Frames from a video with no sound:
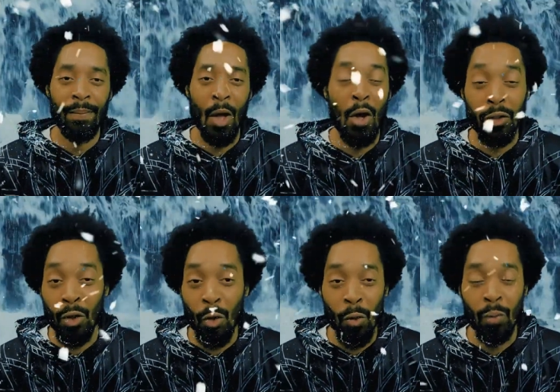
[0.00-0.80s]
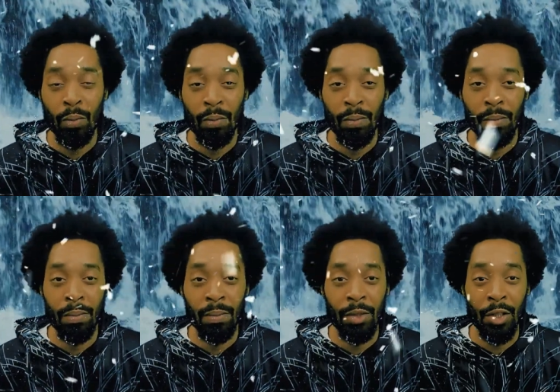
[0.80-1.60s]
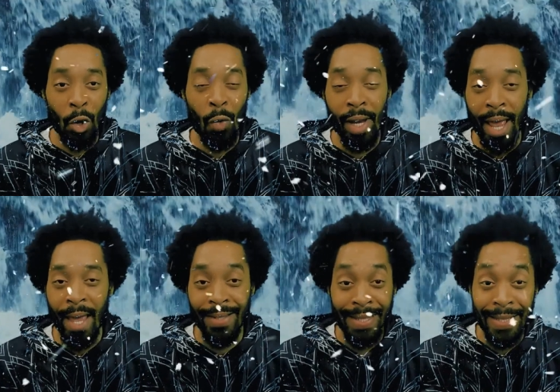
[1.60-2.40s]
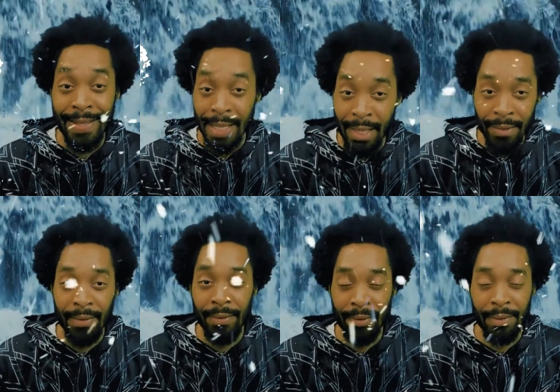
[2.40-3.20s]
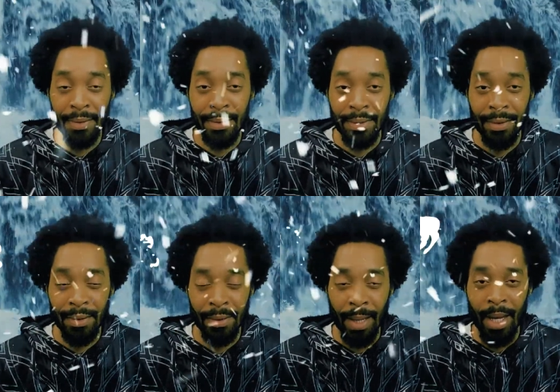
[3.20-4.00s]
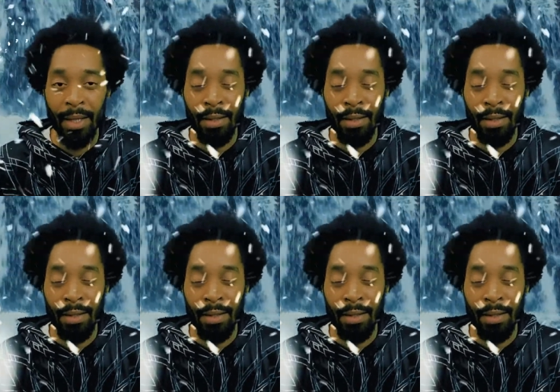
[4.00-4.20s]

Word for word: also denoted as the C, right?